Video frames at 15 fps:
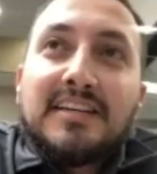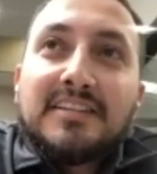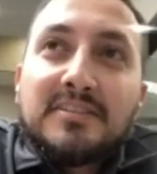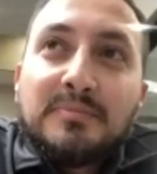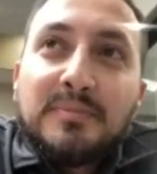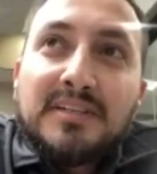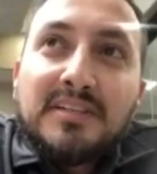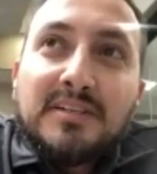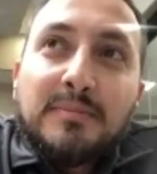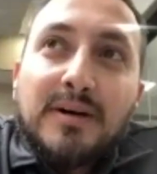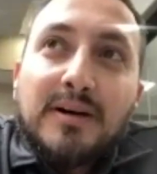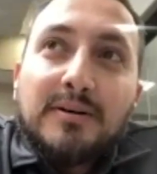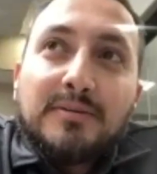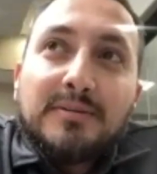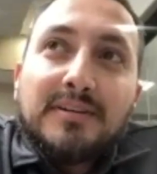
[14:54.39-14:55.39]
I submitted
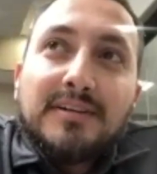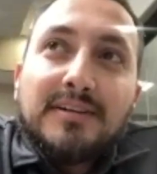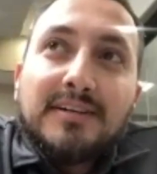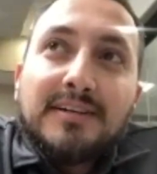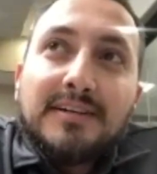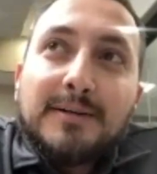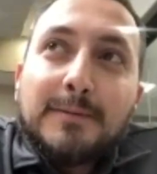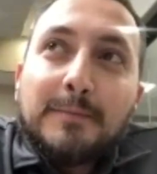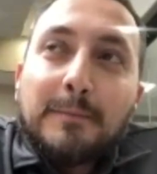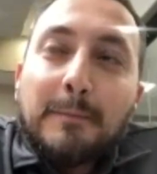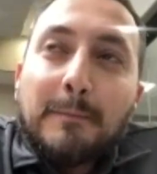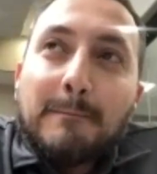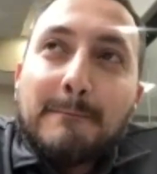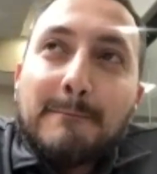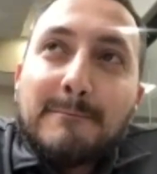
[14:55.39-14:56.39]
about um,
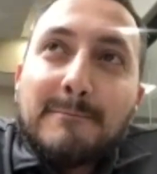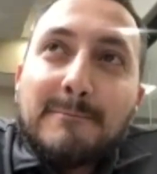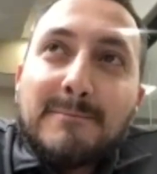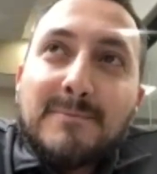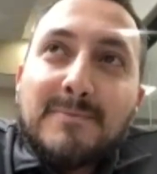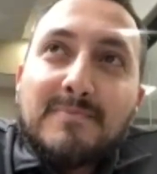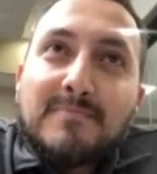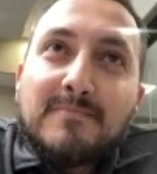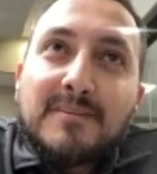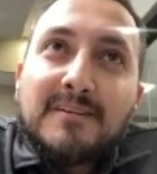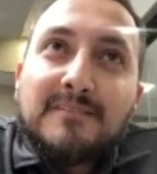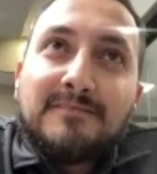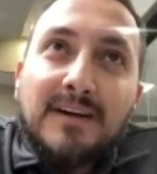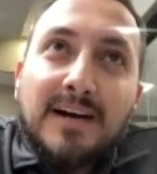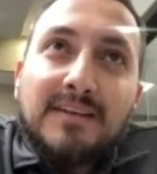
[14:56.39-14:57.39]

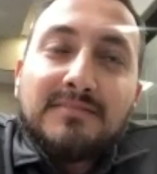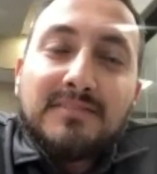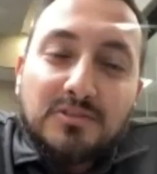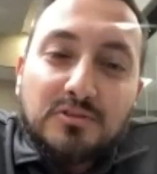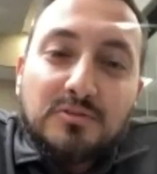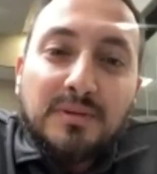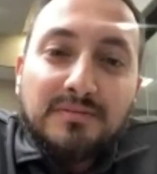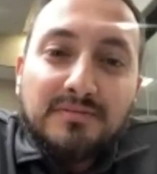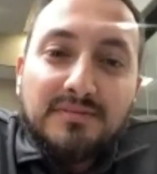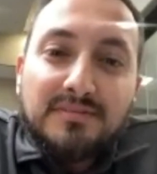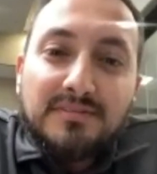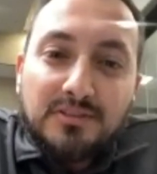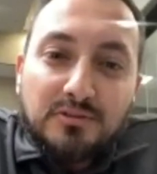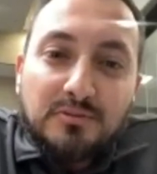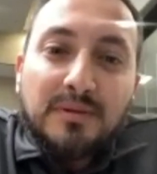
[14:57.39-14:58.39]
five. This was my
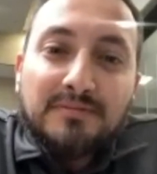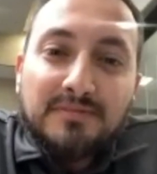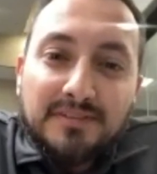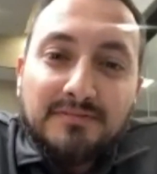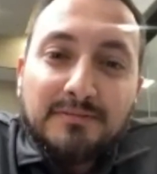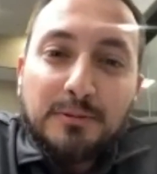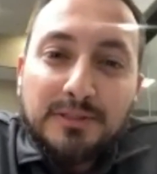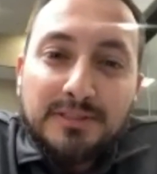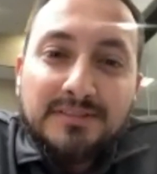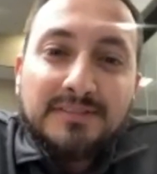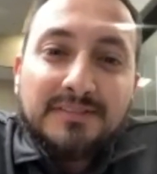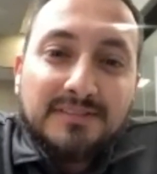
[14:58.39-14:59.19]
this was my fifth one.